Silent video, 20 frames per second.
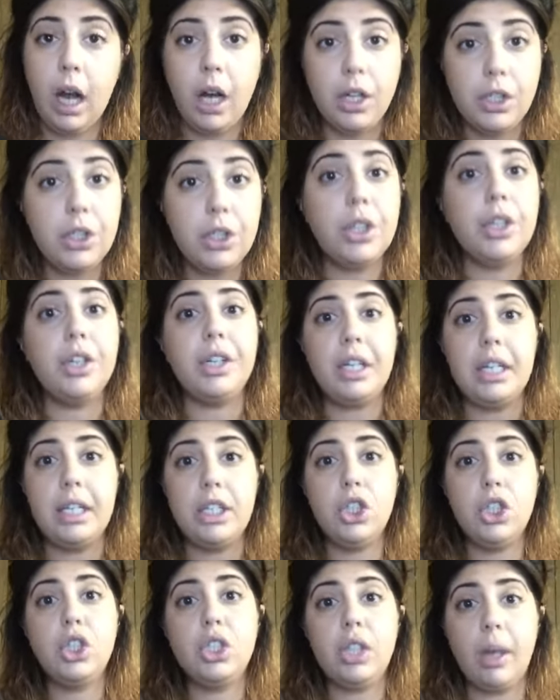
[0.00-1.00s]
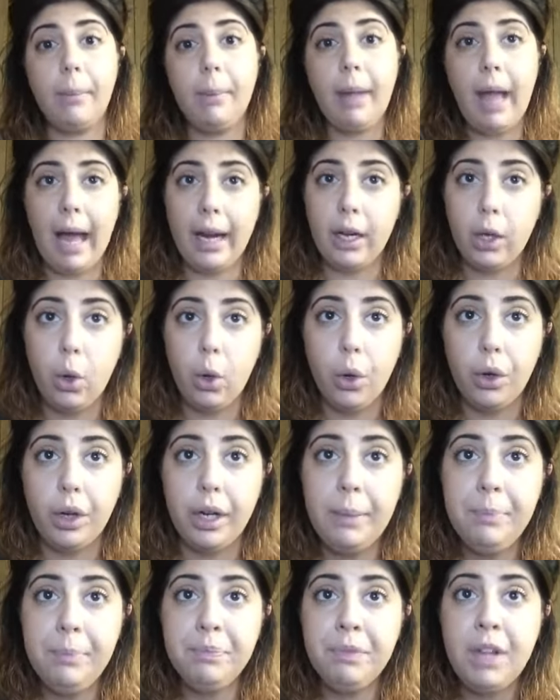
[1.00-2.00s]
under each
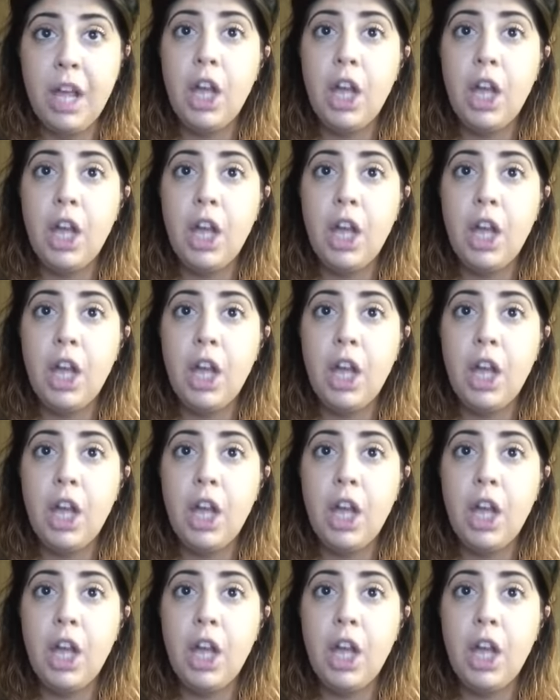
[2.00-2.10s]
subcategory,